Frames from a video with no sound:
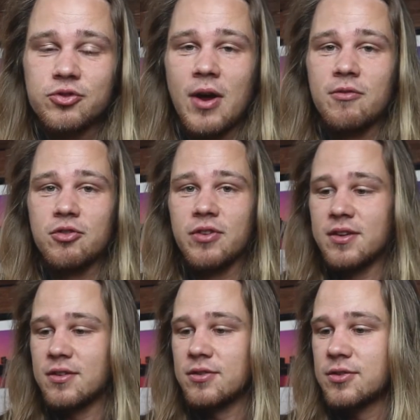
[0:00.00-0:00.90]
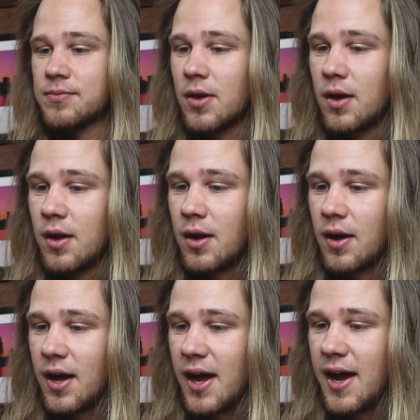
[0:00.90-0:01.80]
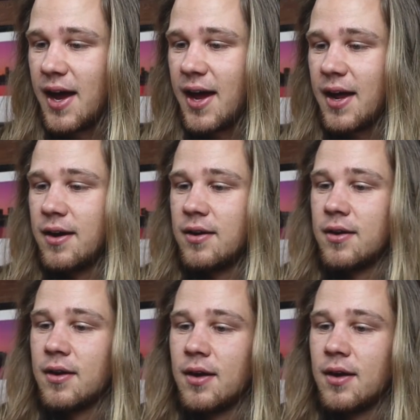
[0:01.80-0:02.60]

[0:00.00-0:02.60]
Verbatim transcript: driver's license. And